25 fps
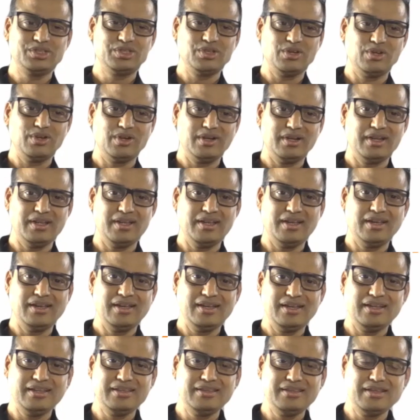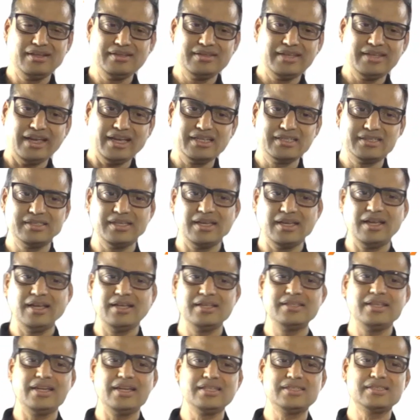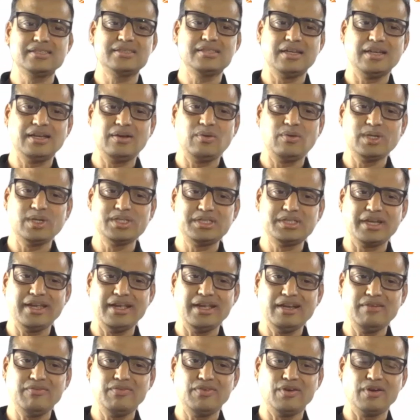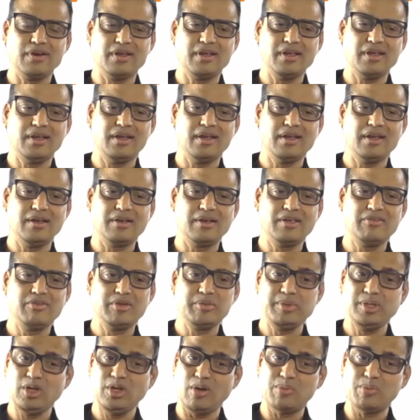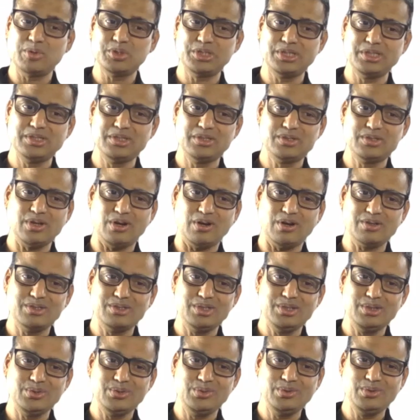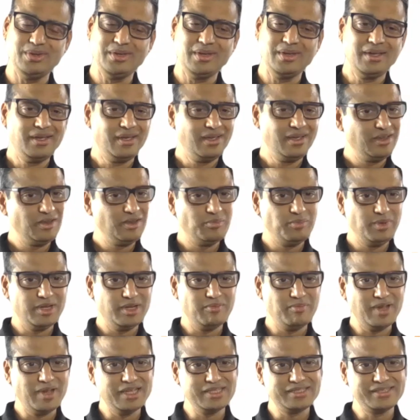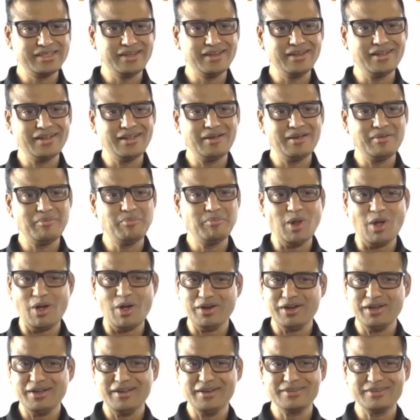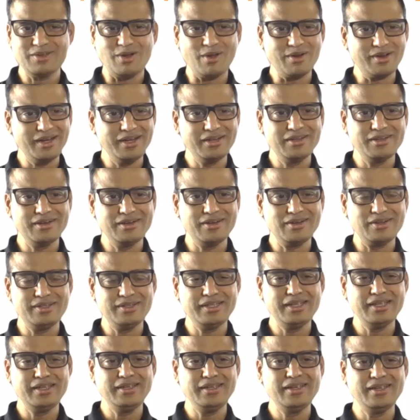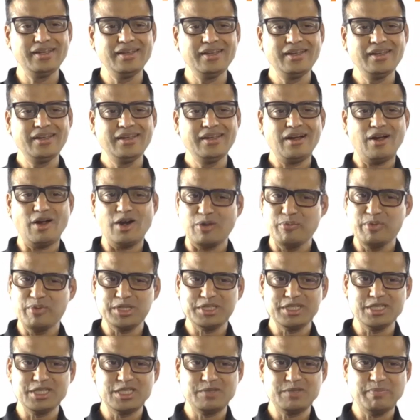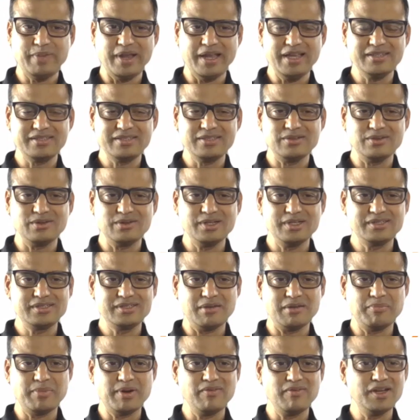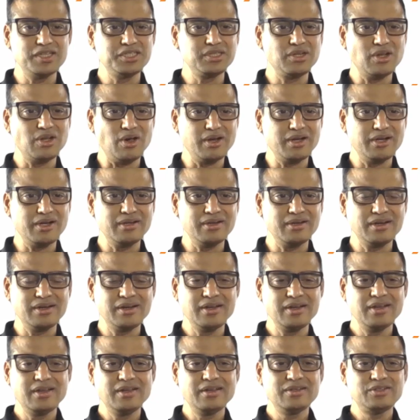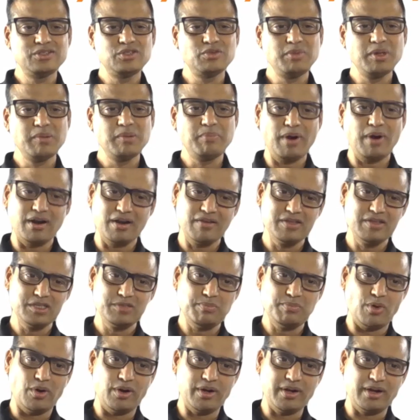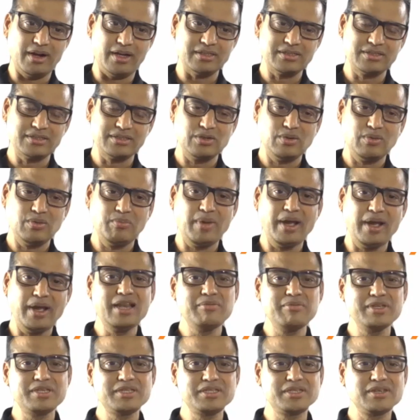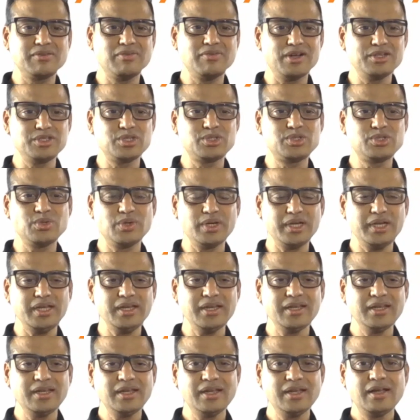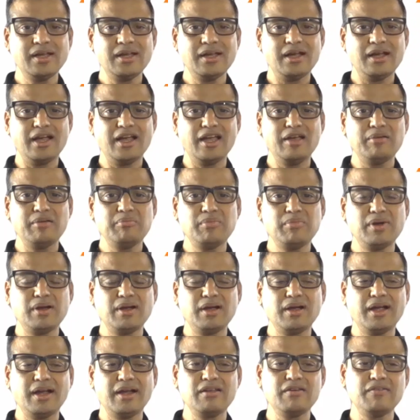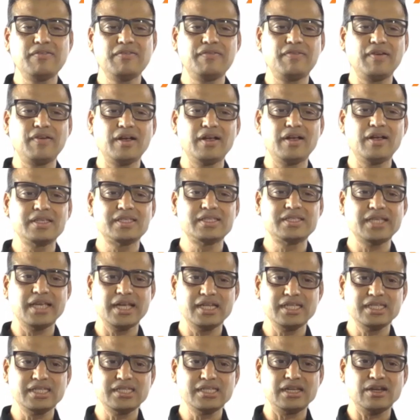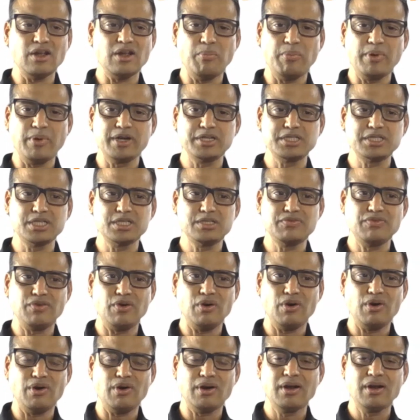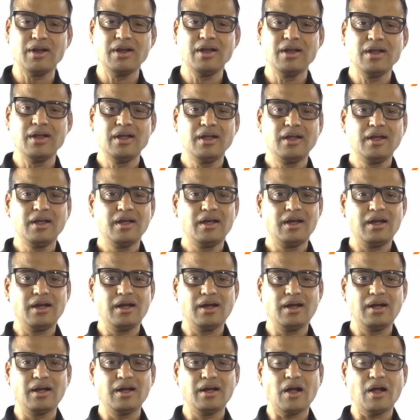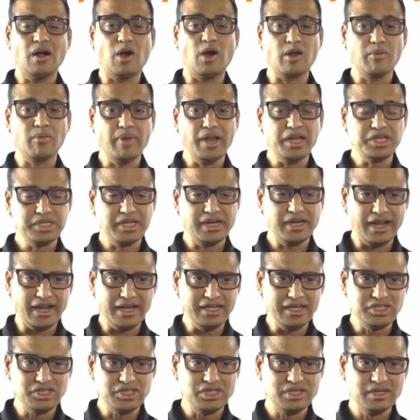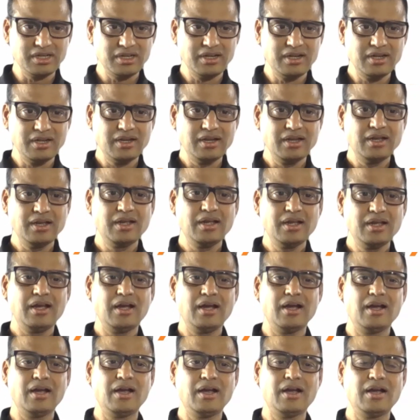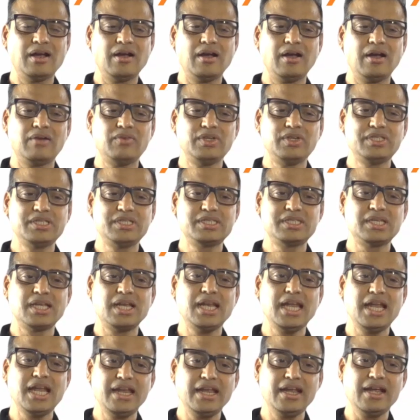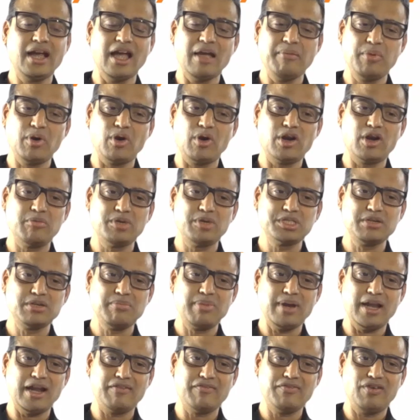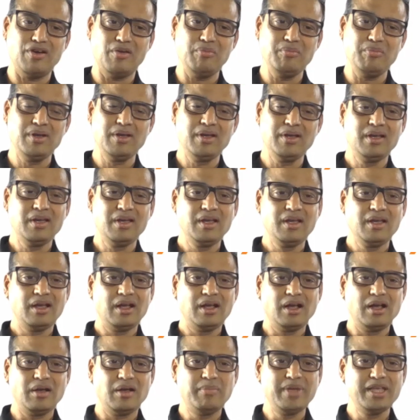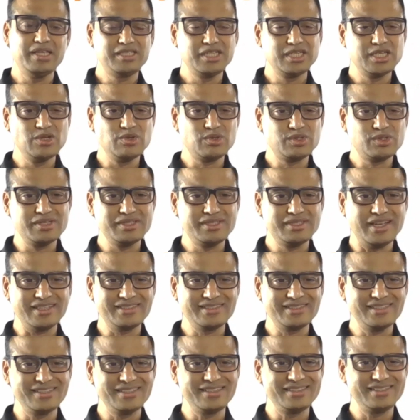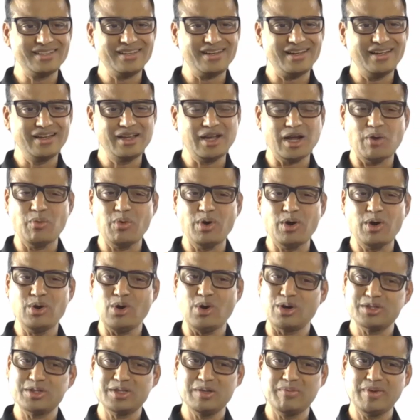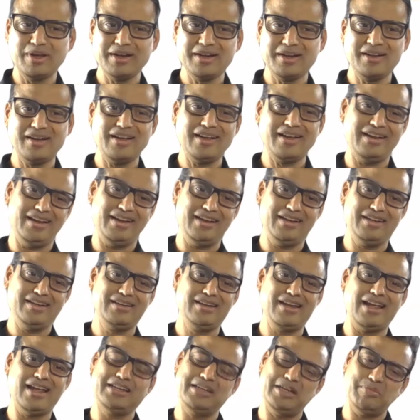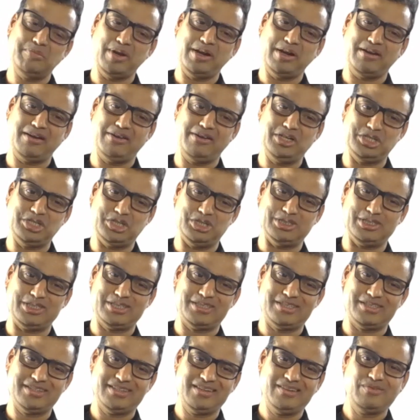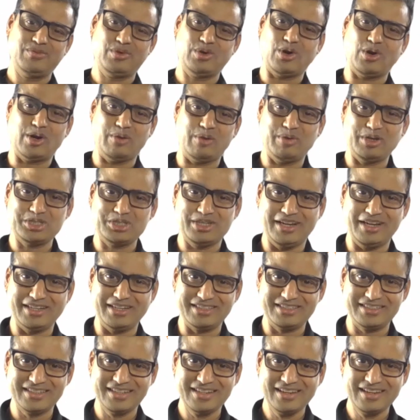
Nandan, thanks once again for giving me the opportunity to talk to you. You've been an amazing blogger, thought leader on the automation space. So it's a privilege and honor to be part of this podcast. So my name is Siva Juturi. I'm head of sales and operations for AutomationEdge, which is a leading hyperautomation platform based in Houston, Texas. I cover North America and Latin America regions for AutomationEdge.